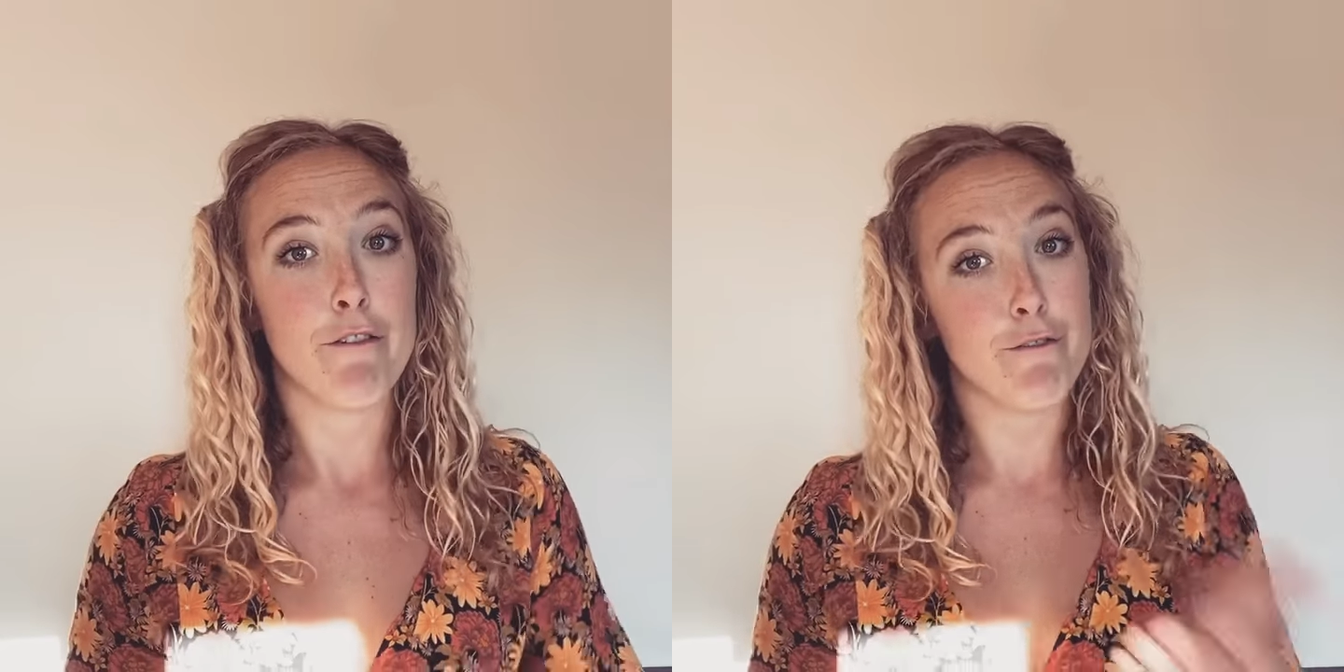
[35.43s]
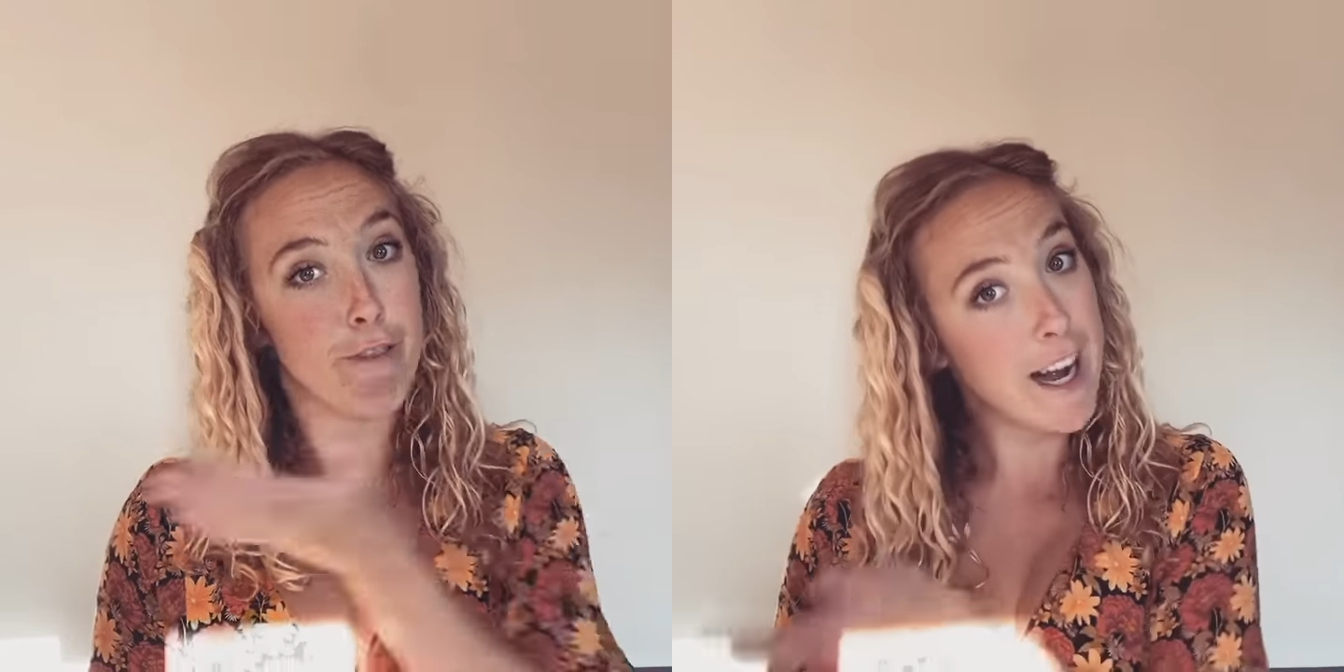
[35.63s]

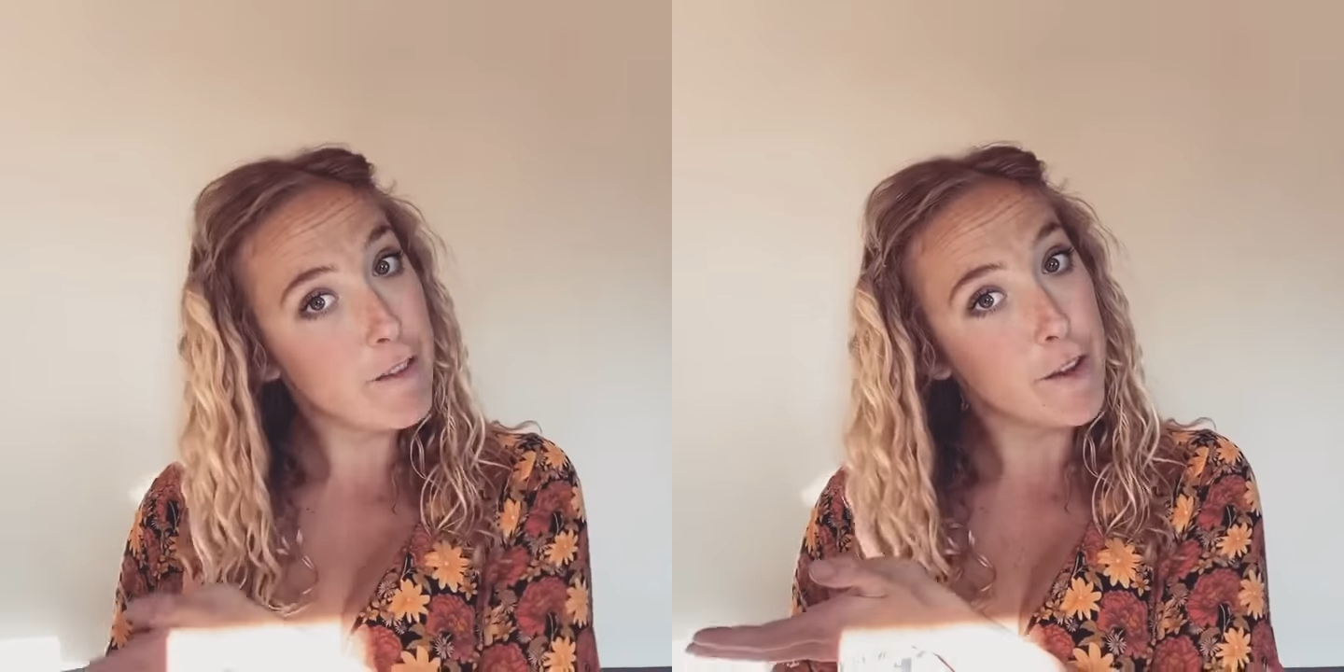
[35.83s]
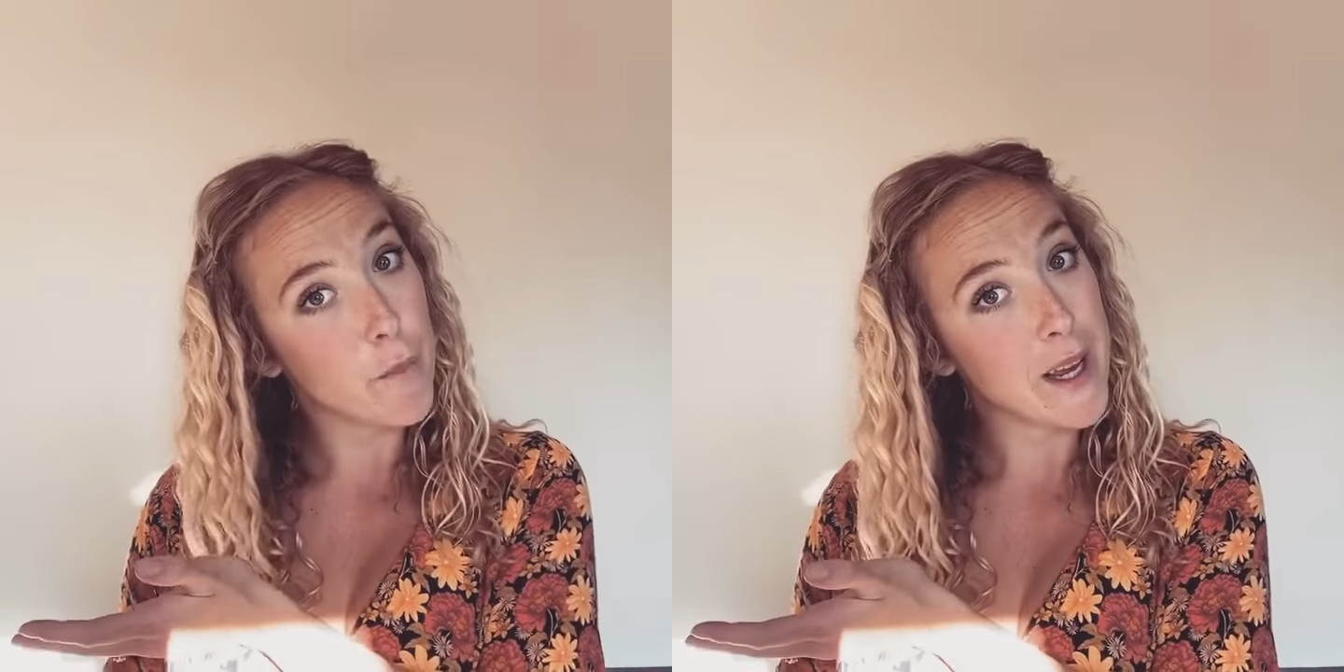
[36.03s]
ready
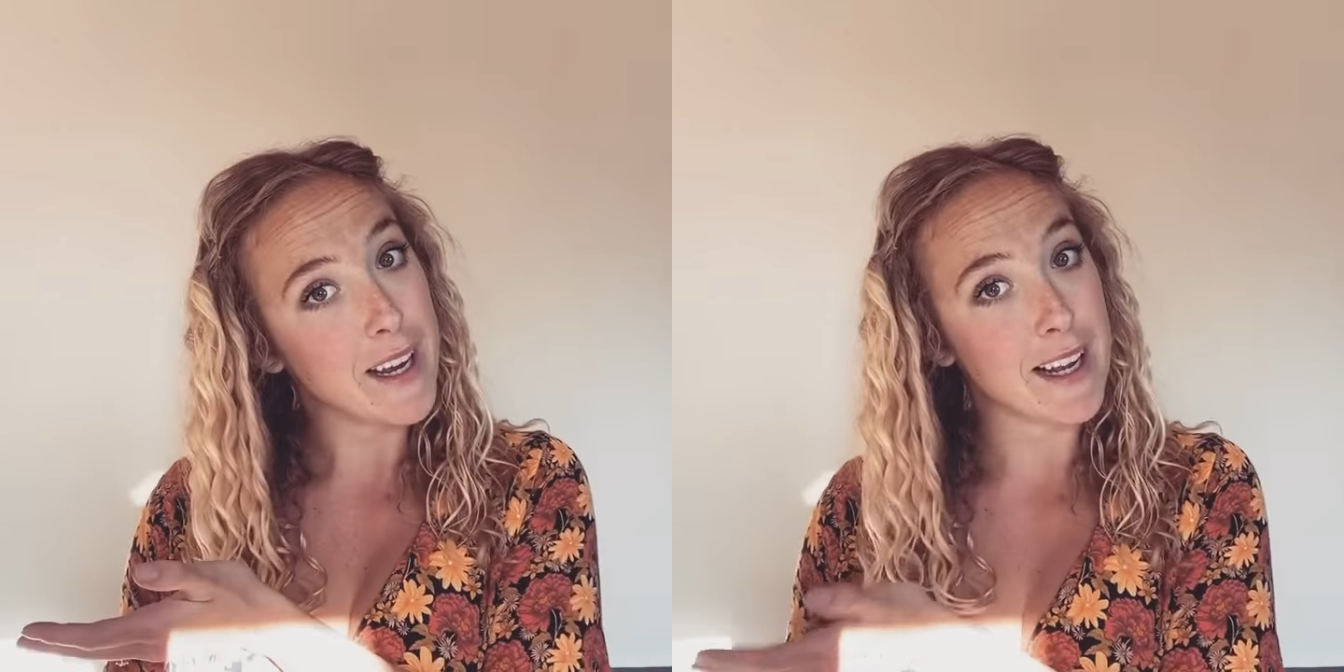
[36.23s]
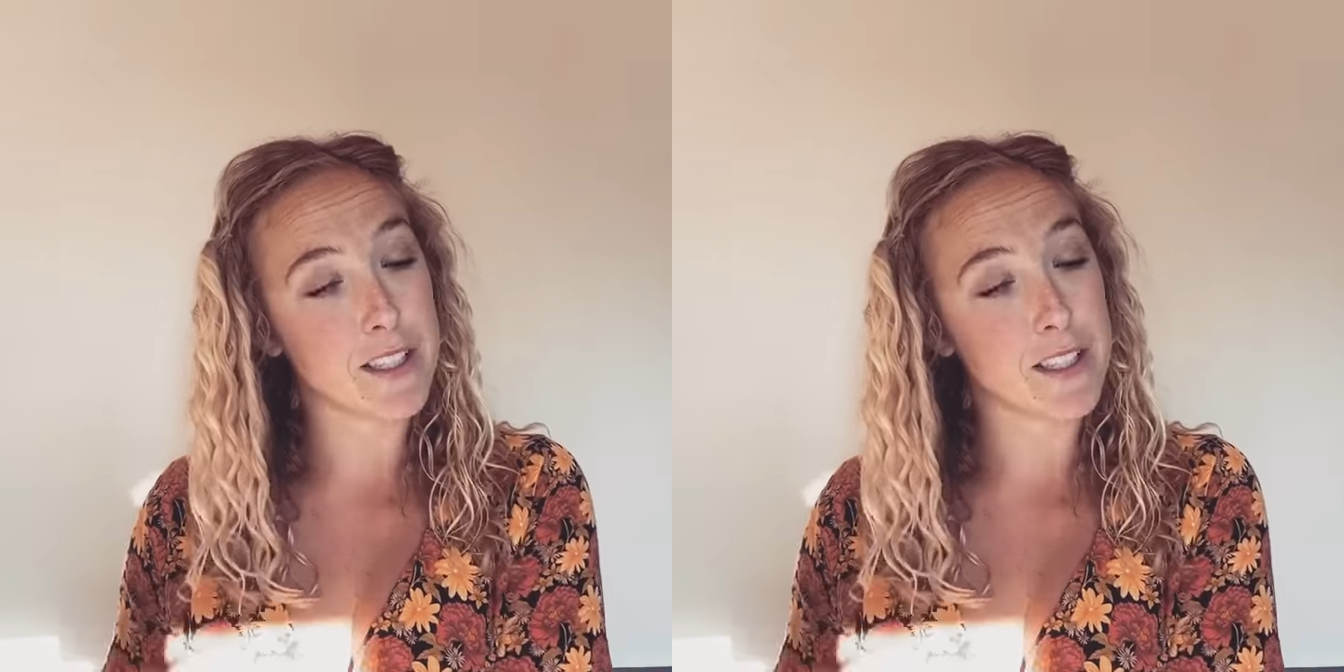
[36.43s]
for the weekend.